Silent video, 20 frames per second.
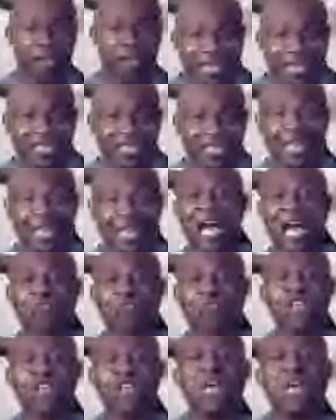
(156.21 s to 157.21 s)
there
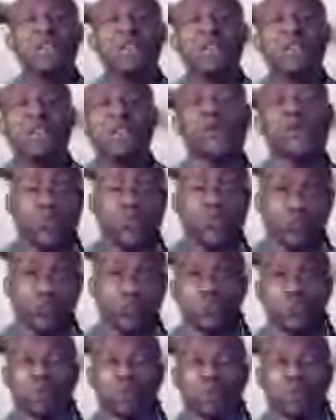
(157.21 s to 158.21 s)
is actually a
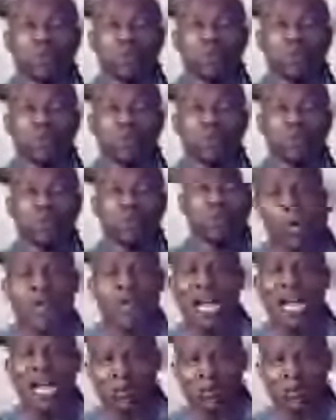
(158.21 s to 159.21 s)
flu
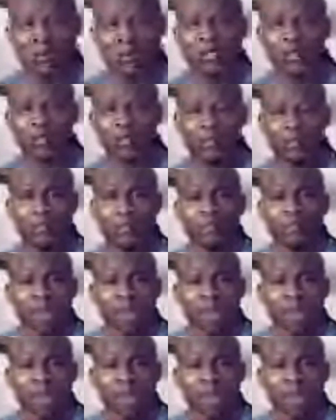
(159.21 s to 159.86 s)
going around,